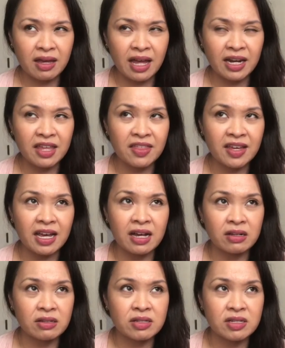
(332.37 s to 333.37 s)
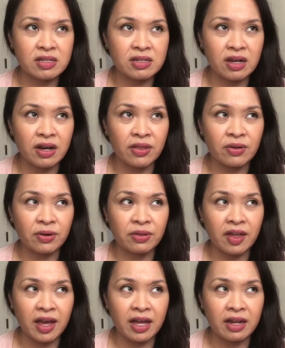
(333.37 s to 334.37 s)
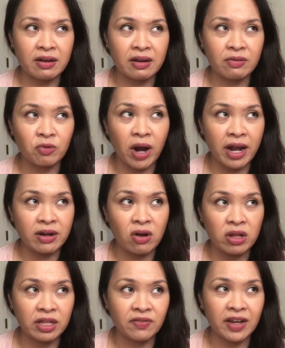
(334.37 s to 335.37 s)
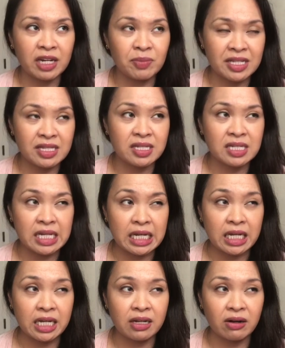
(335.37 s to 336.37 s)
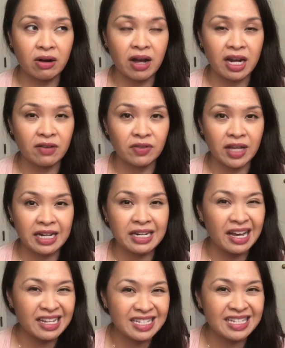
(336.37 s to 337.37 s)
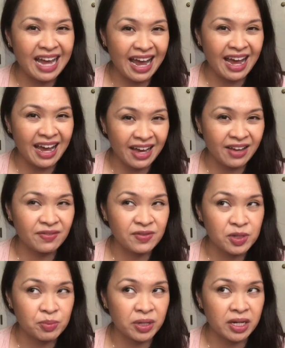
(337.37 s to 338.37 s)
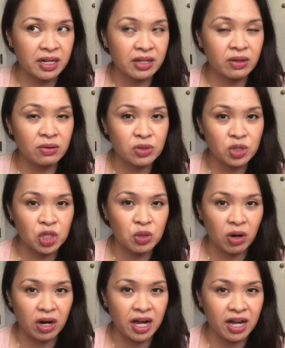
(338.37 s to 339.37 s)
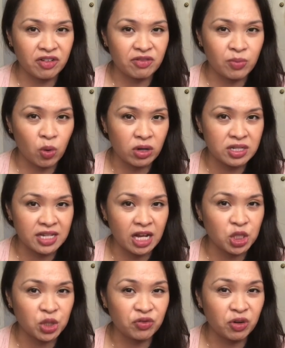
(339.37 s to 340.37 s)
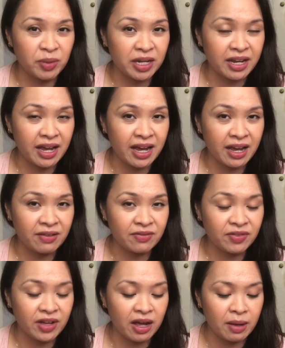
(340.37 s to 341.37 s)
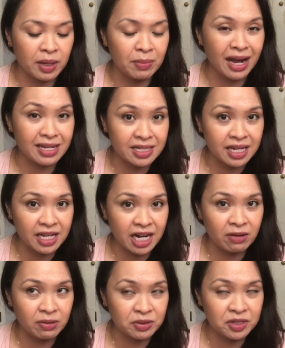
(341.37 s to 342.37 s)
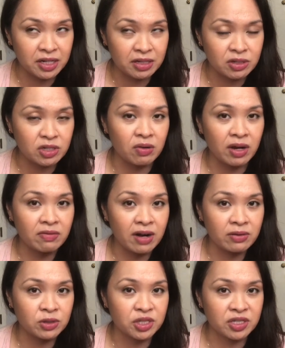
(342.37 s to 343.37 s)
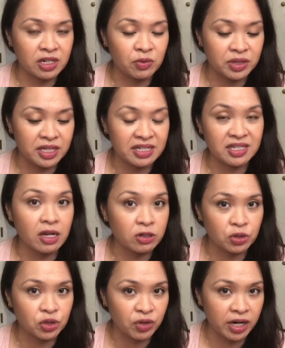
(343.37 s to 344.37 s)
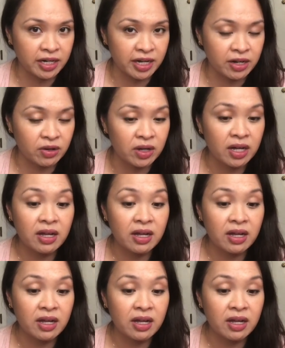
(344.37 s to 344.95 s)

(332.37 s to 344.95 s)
anything else other than retinol and vitamin C are kind of like nice to haves, but those two are kind of more essential for me to have in my skincare routine. So I'd rather just stick with the essentials right now.